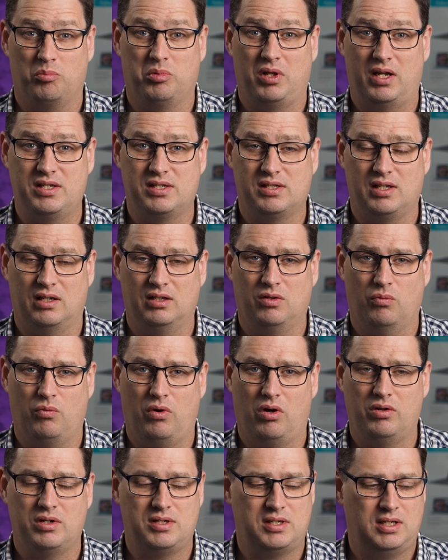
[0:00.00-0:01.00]
replaced under
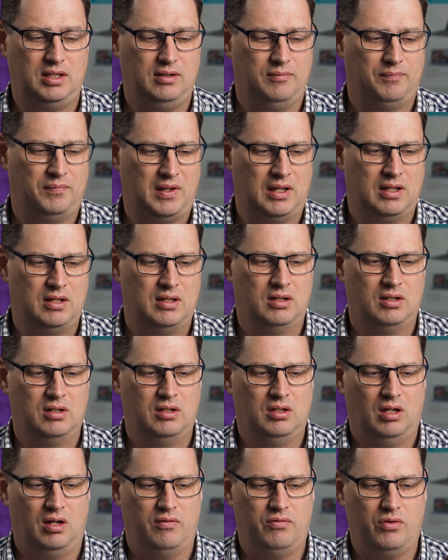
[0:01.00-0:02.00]
warranty.
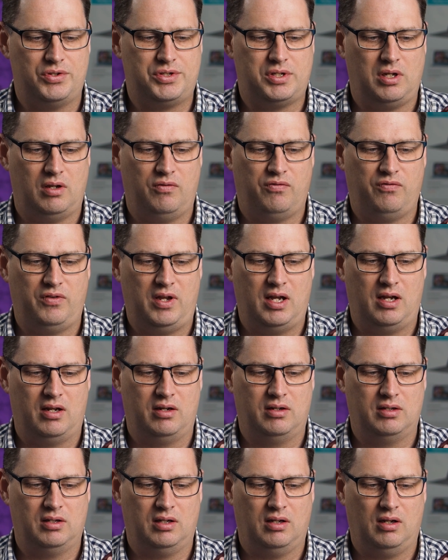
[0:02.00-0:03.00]

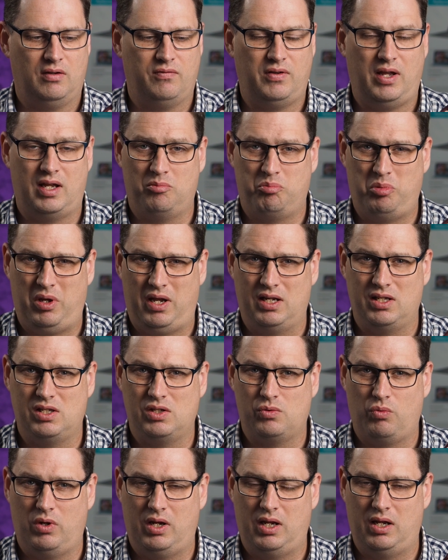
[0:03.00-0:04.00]
I've had
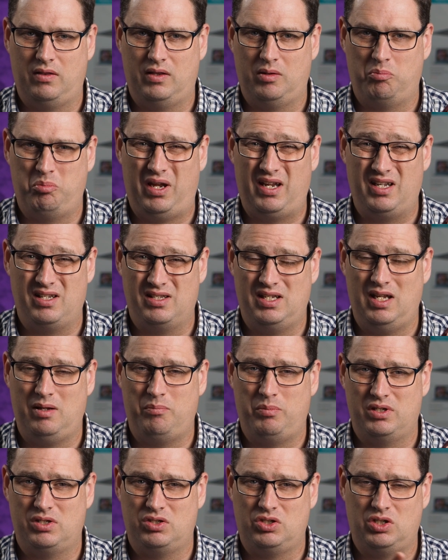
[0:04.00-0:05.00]
pens where the pen
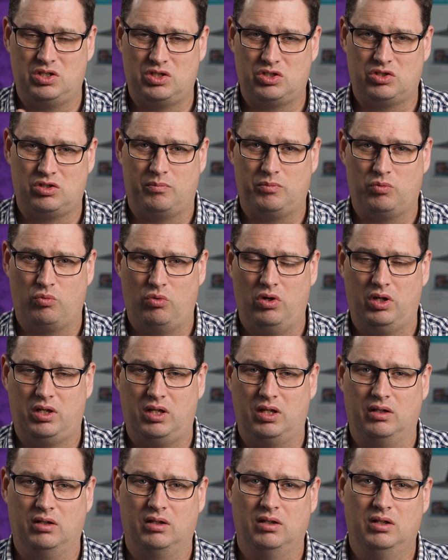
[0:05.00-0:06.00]
tip has just stopped
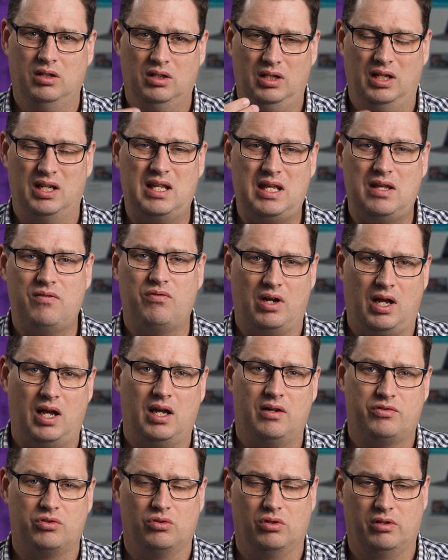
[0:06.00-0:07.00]
working. And even
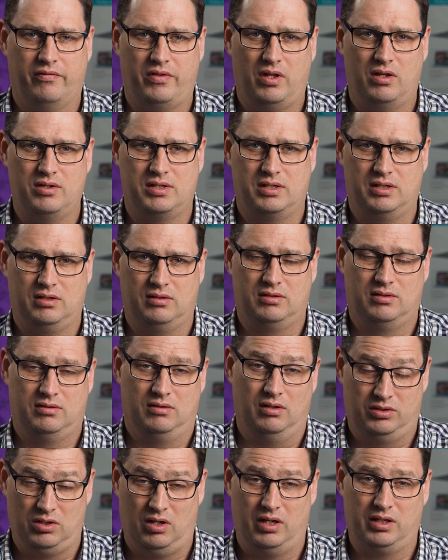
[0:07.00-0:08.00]
after all of those
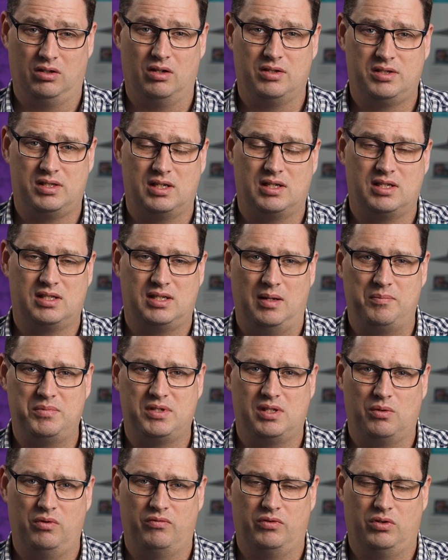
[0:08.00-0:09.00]
diagnostic
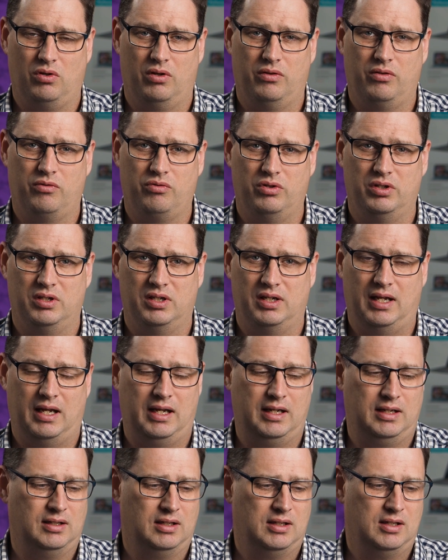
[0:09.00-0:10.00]
steps that we've gone through
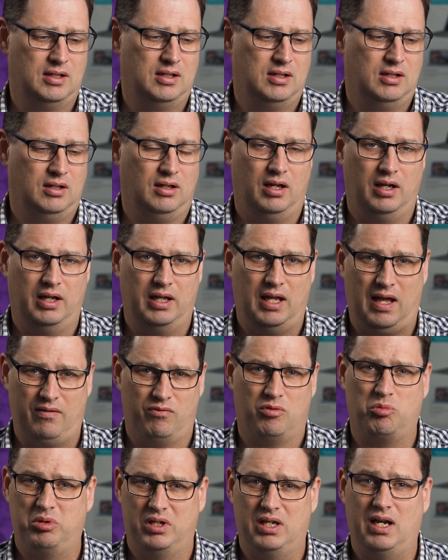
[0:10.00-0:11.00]
today, I
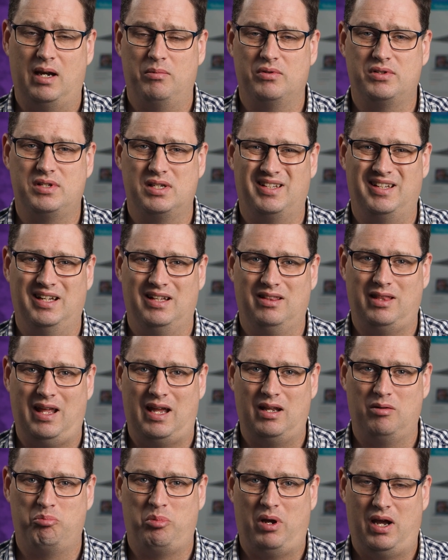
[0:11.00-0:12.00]
haven't been able to get
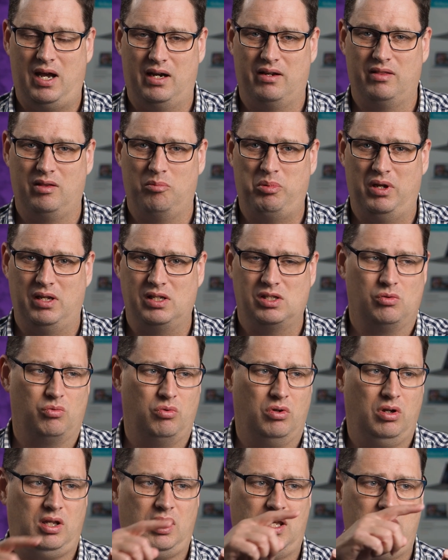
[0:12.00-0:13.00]
that part of the pen to
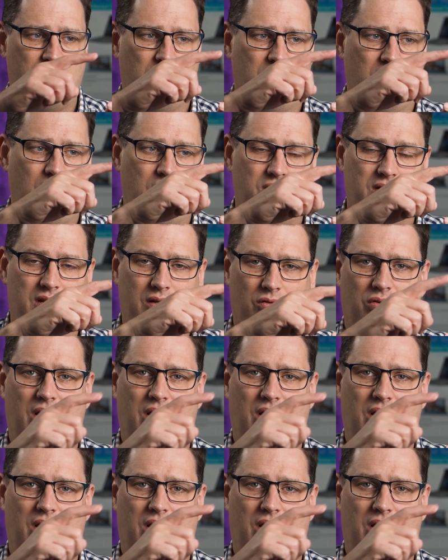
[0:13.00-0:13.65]
work, even though the